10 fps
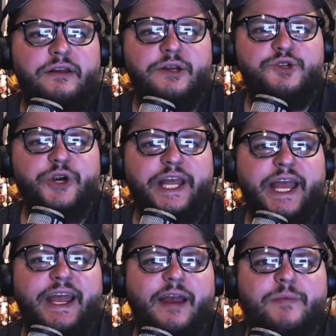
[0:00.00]
New
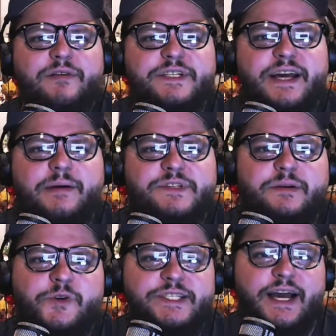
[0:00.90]
drinking game. Every time
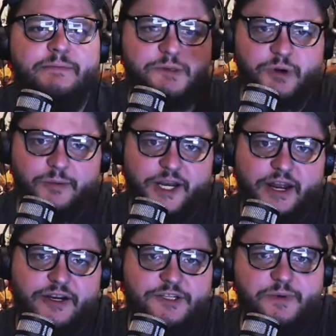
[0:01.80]
someone types Bourbon
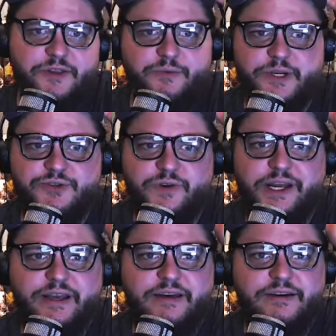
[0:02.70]
Heritage Month, we
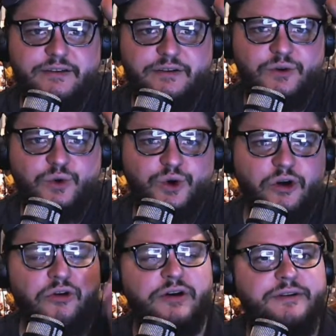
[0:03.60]
drink.
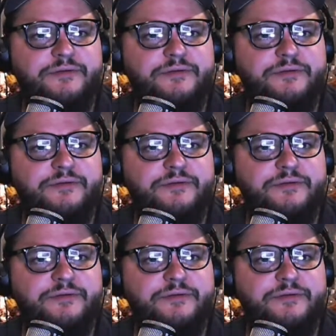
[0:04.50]
Woo!